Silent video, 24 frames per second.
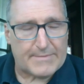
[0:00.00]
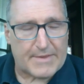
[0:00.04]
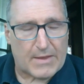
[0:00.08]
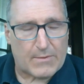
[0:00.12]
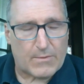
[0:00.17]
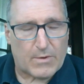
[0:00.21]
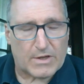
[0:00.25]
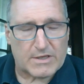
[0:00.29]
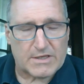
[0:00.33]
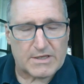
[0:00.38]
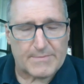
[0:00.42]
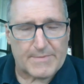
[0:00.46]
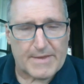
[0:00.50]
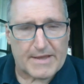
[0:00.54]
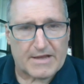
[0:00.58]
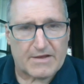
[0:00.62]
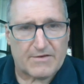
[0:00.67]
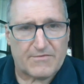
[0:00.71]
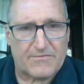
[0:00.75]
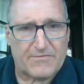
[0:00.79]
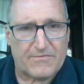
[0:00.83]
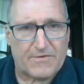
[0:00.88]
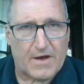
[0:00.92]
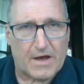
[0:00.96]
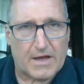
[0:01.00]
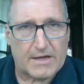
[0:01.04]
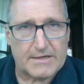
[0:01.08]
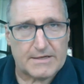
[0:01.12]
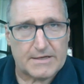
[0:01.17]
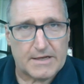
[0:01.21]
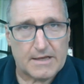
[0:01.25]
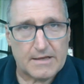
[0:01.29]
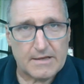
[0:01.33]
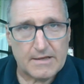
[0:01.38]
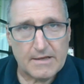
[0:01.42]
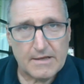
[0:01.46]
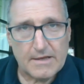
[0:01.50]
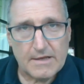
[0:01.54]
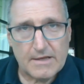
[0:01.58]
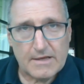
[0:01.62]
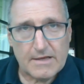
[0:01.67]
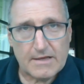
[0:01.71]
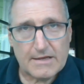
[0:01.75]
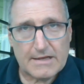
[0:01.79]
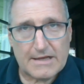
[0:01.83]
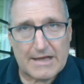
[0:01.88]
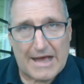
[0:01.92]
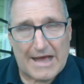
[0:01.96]
and they wanted to make a fun,
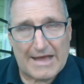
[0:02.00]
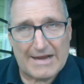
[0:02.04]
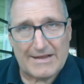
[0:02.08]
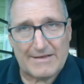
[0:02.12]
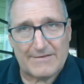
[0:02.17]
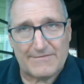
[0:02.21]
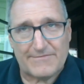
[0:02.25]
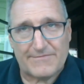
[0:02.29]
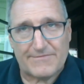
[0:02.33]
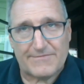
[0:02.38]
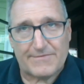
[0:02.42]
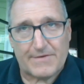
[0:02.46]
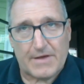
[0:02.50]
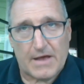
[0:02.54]
kind of